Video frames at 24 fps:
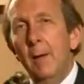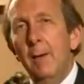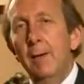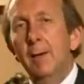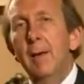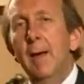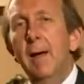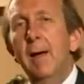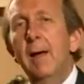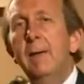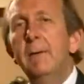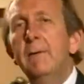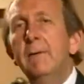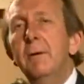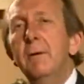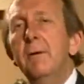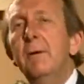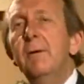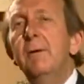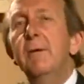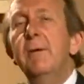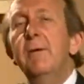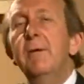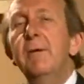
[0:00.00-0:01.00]
Yeah, and
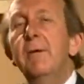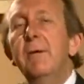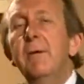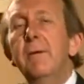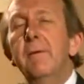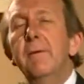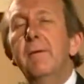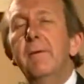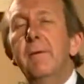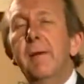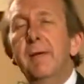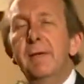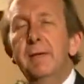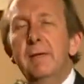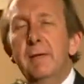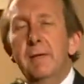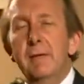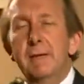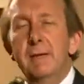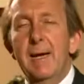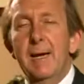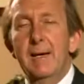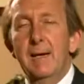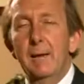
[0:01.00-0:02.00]
do you think the Fed's
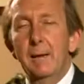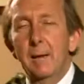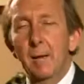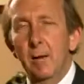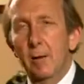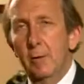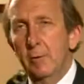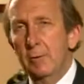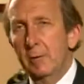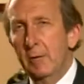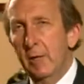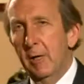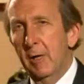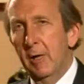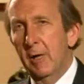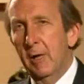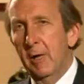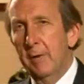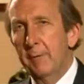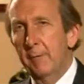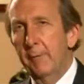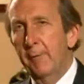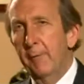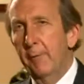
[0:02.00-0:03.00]
going to take a long
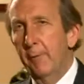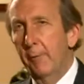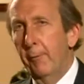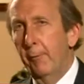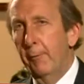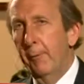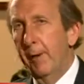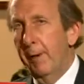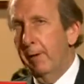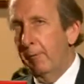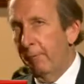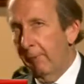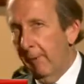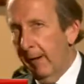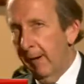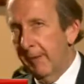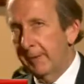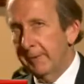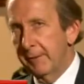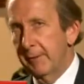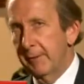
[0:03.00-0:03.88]
time before they raise